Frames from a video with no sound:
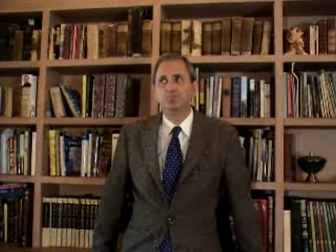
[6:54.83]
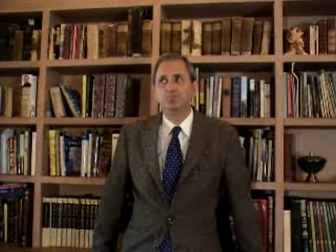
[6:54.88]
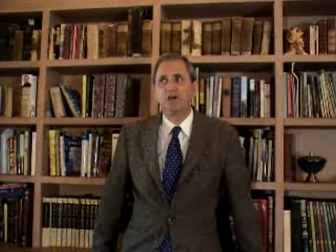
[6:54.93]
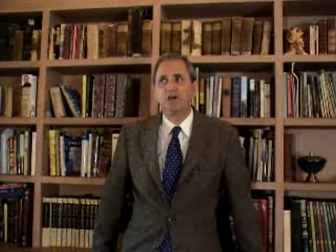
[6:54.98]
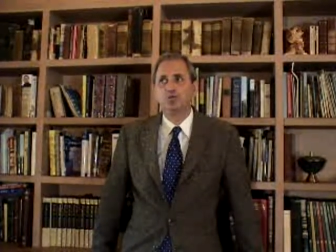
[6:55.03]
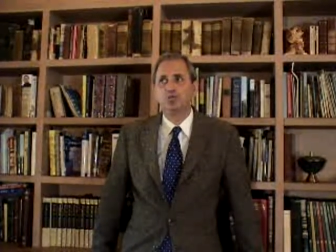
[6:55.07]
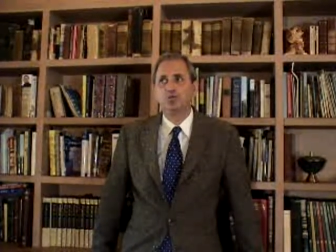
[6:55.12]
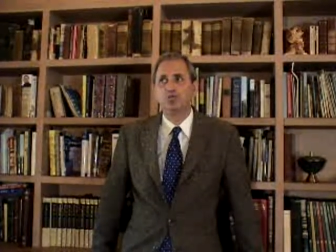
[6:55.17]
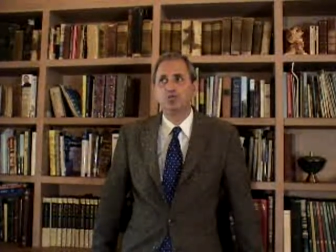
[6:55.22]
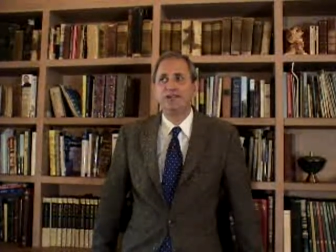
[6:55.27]

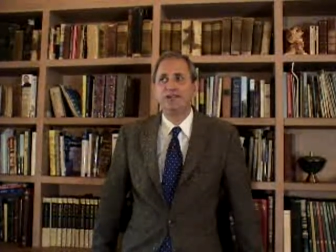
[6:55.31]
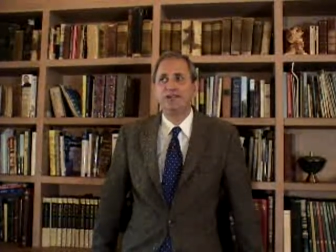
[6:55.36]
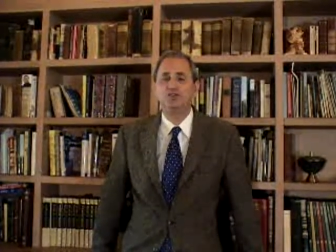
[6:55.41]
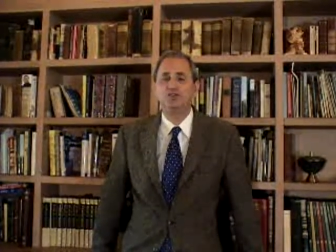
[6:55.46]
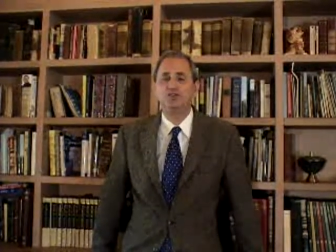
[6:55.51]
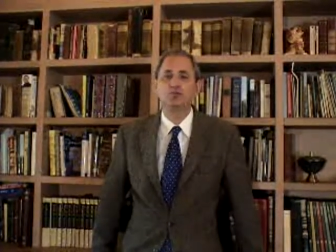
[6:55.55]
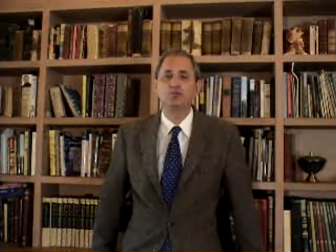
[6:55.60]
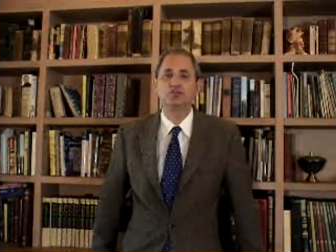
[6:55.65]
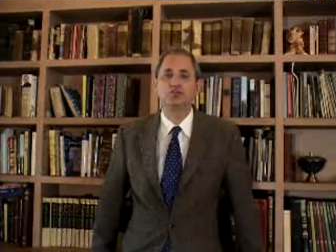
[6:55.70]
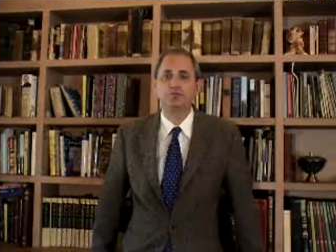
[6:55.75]
ready
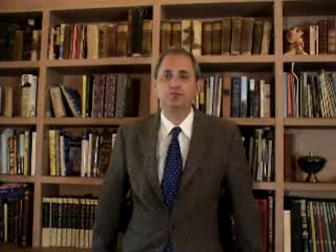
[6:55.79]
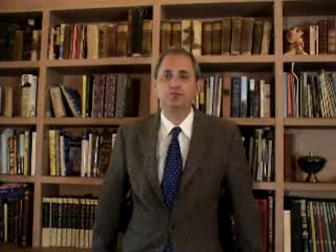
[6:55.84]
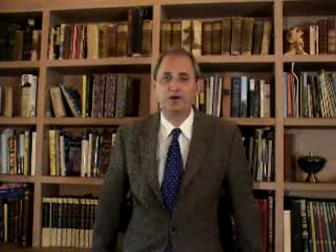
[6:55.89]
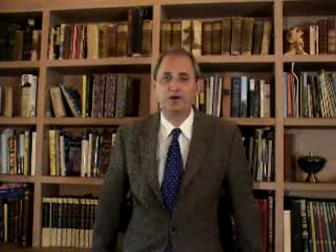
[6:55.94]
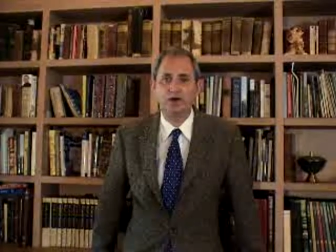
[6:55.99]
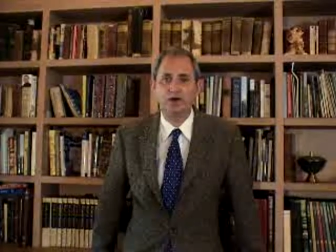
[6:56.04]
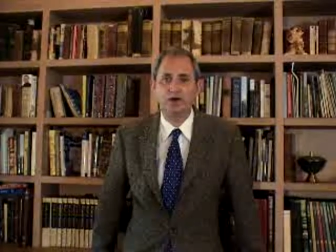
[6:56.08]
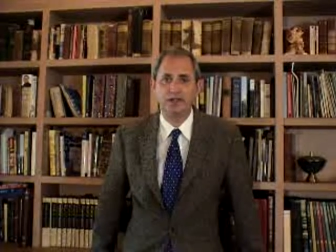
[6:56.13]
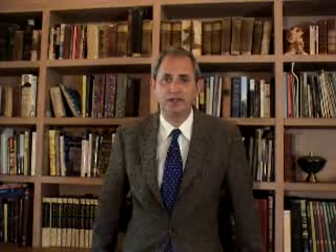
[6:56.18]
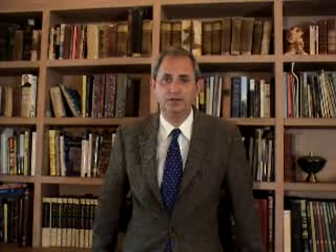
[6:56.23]
to
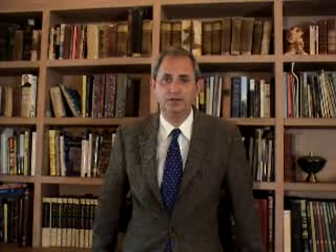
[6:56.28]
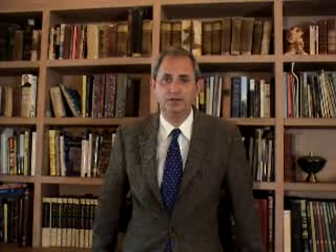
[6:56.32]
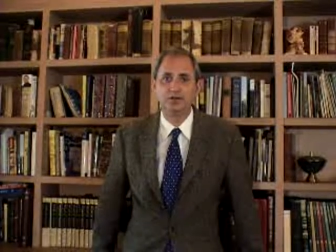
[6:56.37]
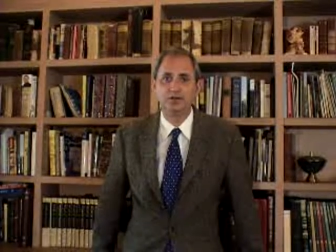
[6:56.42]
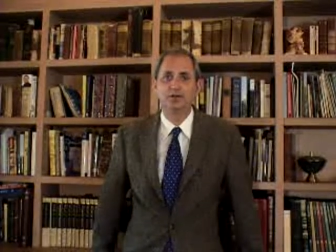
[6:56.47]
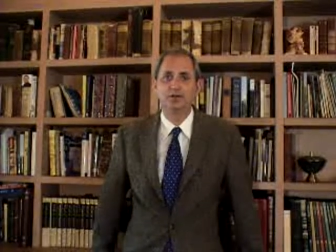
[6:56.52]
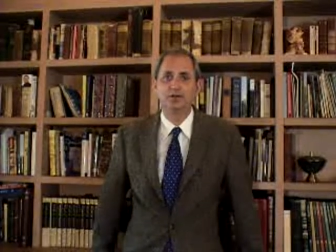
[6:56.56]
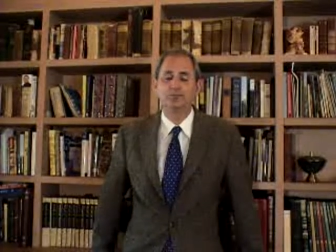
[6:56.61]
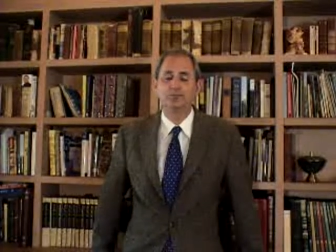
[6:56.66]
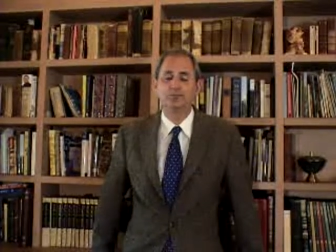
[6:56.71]
respond,
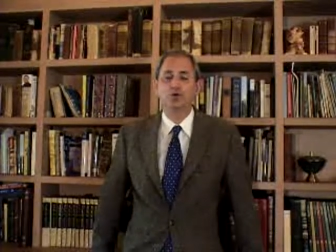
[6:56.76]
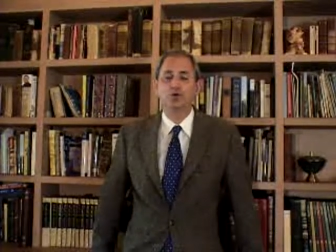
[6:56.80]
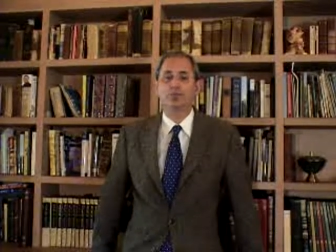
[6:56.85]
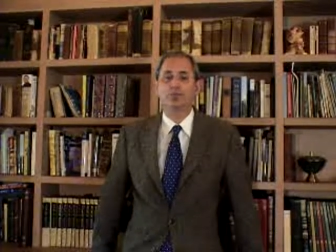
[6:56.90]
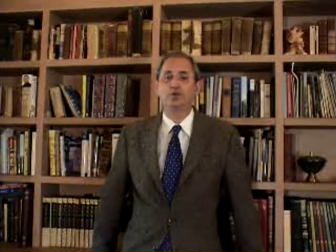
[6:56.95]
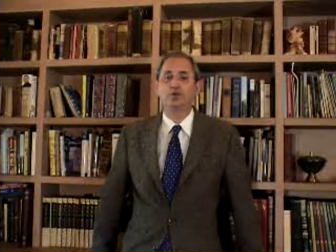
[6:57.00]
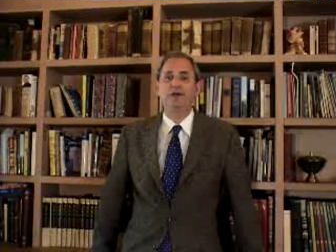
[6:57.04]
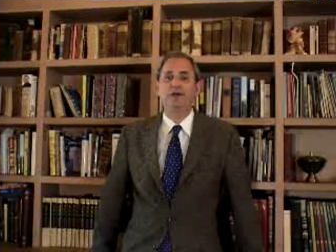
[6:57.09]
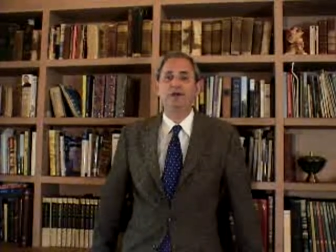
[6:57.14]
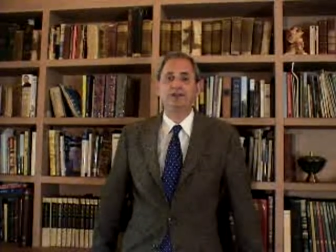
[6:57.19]
both
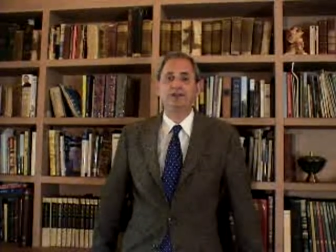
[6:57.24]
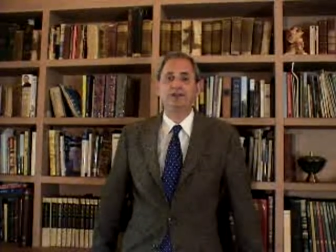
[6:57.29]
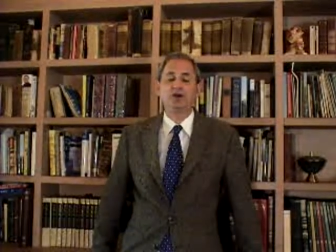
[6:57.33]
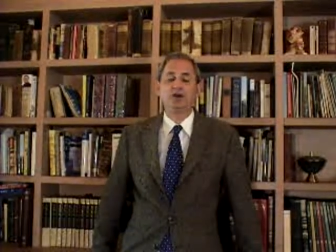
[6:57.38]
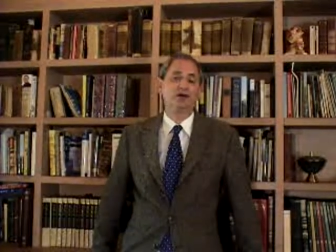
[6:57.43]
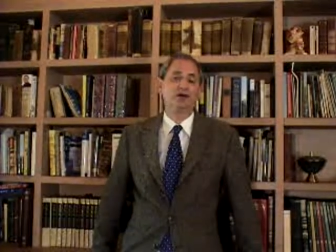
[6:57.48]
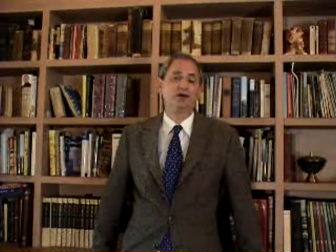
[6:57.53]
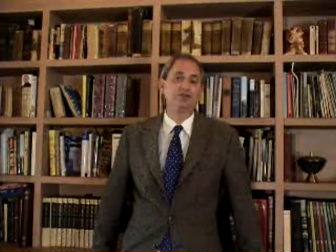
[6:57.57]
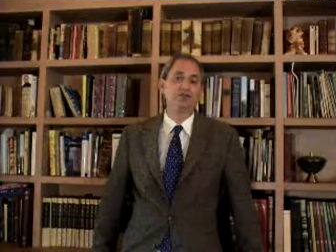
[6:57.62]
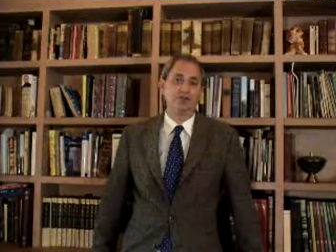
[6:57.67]
pro and
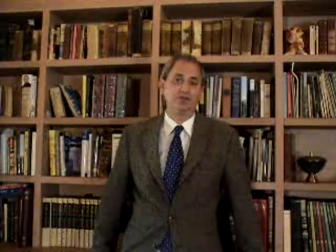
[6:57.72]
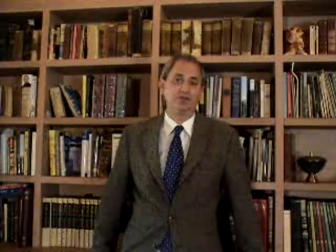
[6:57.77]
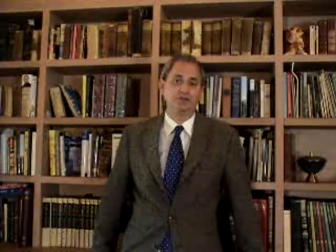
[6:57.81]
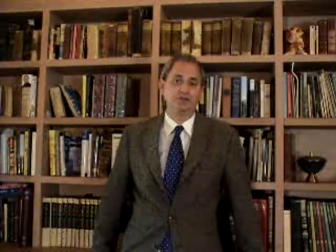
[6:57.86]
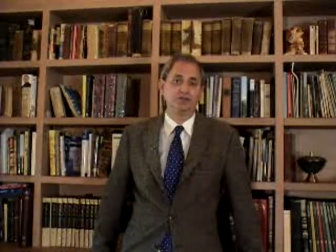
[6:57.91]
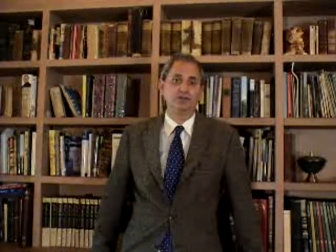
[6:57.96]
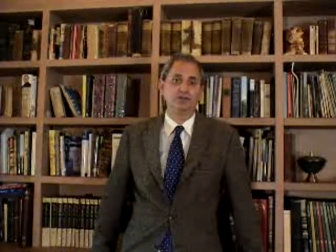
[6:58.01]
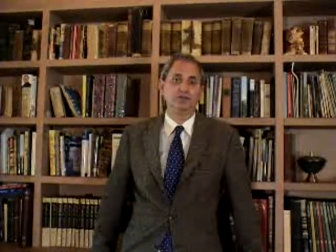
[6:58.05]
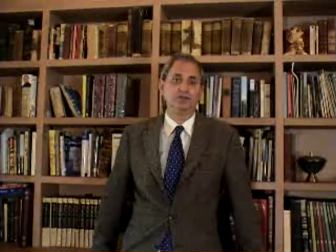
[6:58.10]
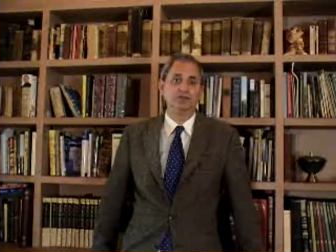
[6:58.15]
con to
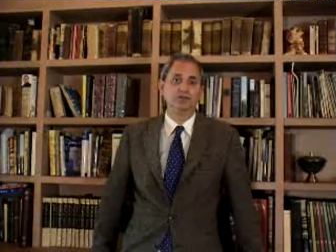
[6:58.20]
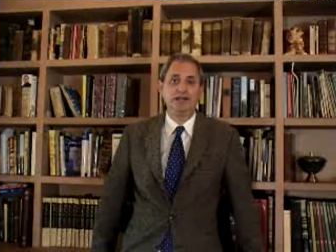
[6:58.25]
things.